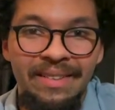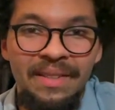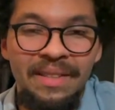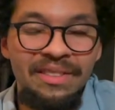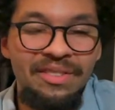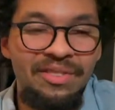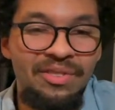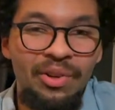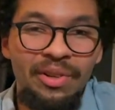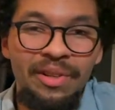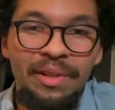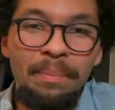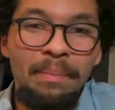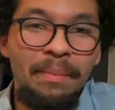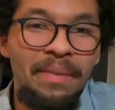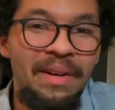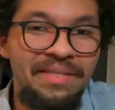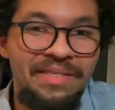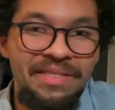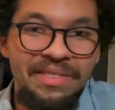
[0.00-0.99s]
It started
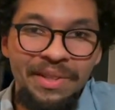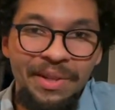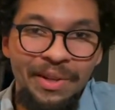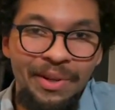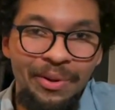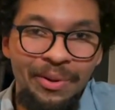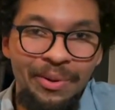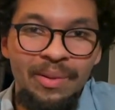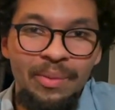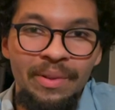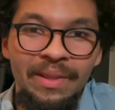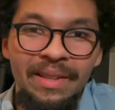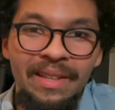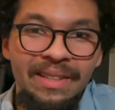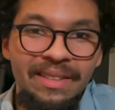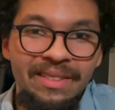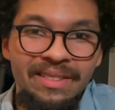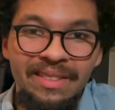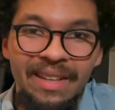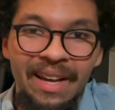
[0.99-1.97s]
months ago when they
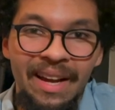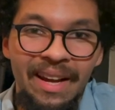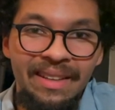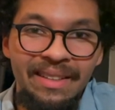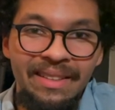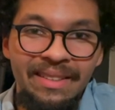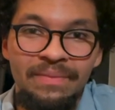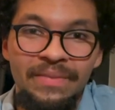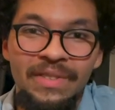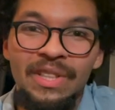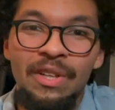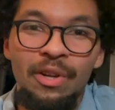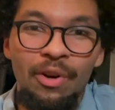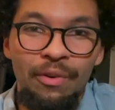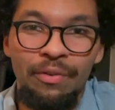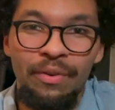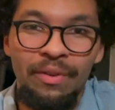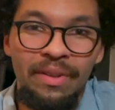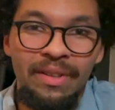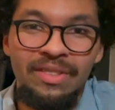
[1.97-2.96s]
decided to go
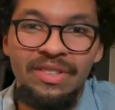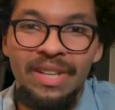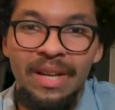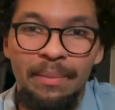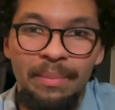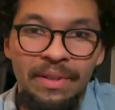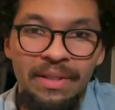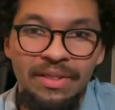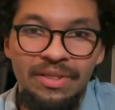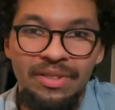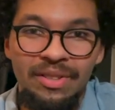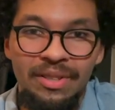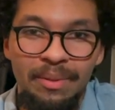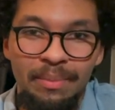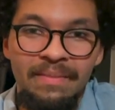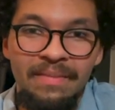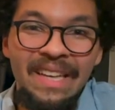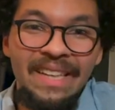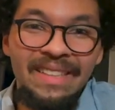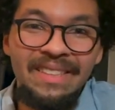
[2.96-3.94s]
for the championship.
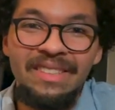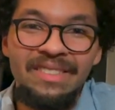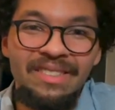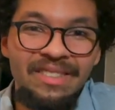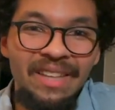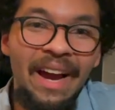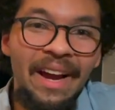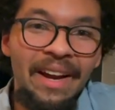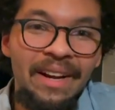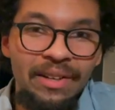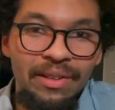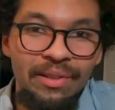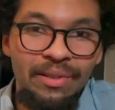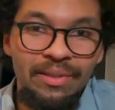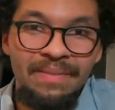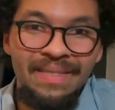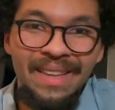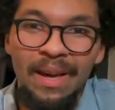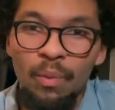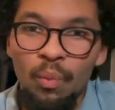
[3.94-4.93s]
That desire,
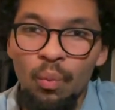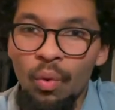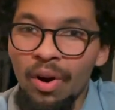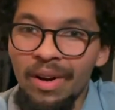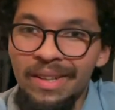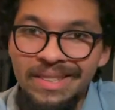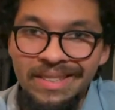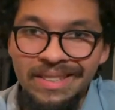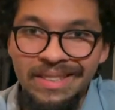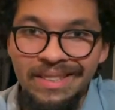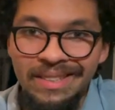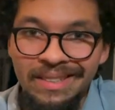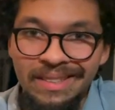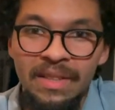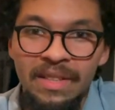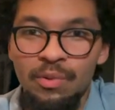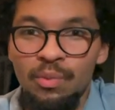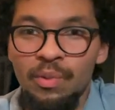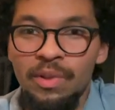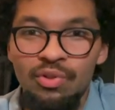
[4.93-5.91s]
that wanting,
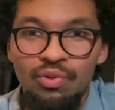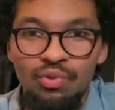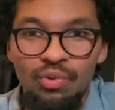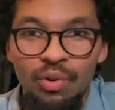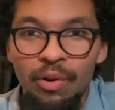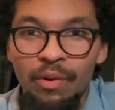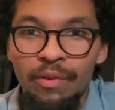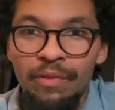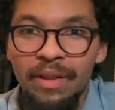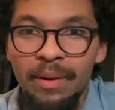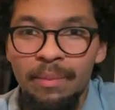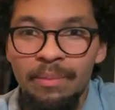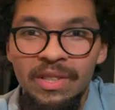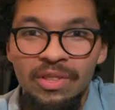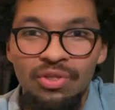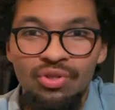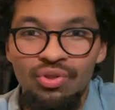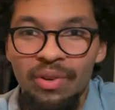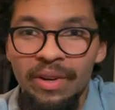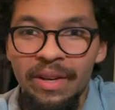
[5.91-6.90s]
is what drove them to
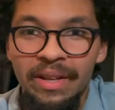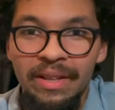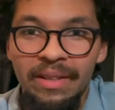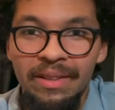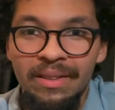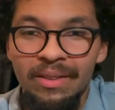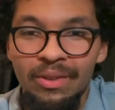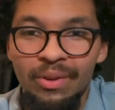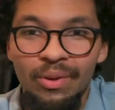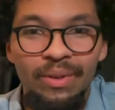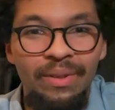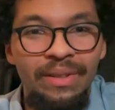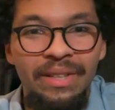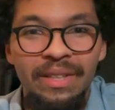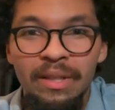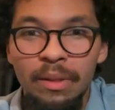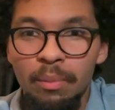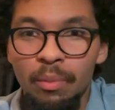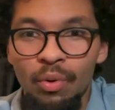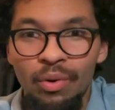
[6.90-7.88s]
train early
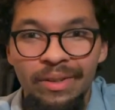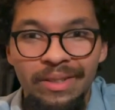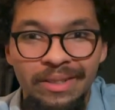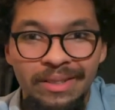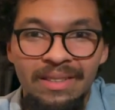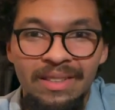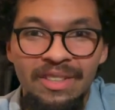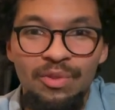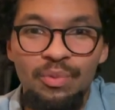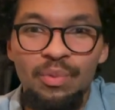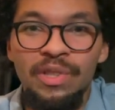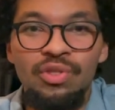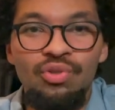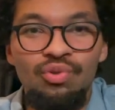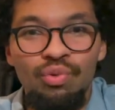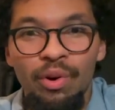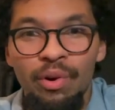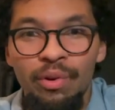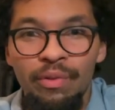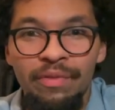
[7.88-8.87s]
in the morning, is what
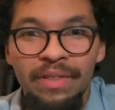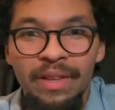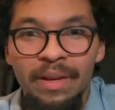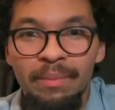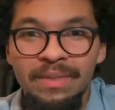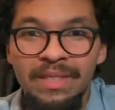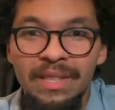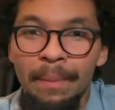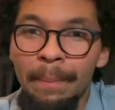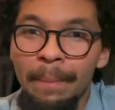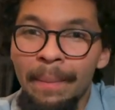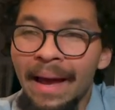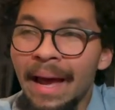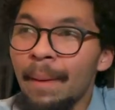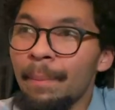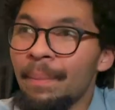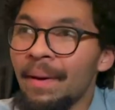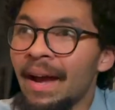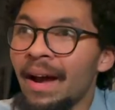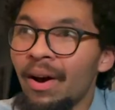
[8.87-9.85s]
drove them to
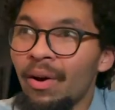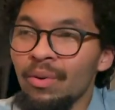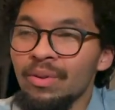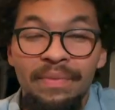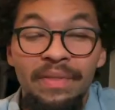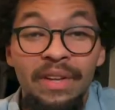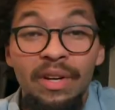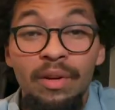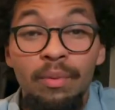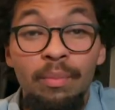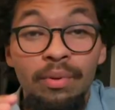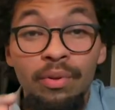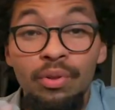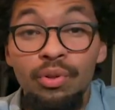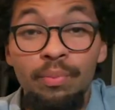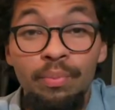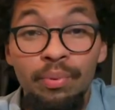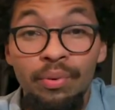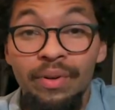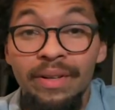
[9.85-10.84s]
map out their
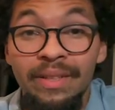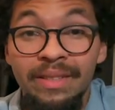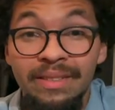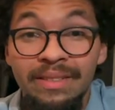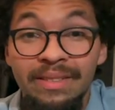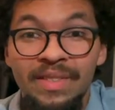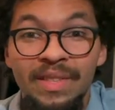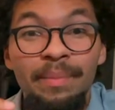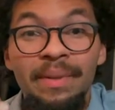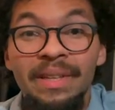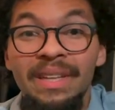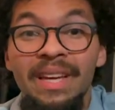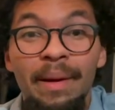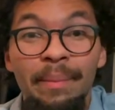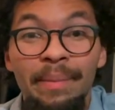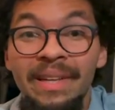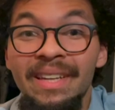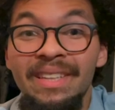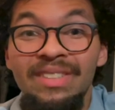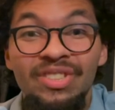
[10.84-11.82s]
blueprint blueprint to
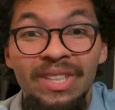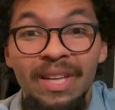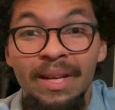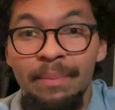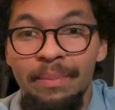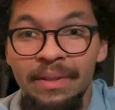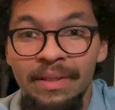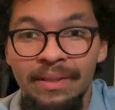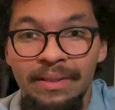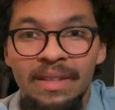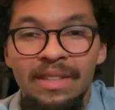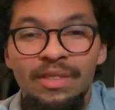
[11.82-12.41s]
becoming a champion.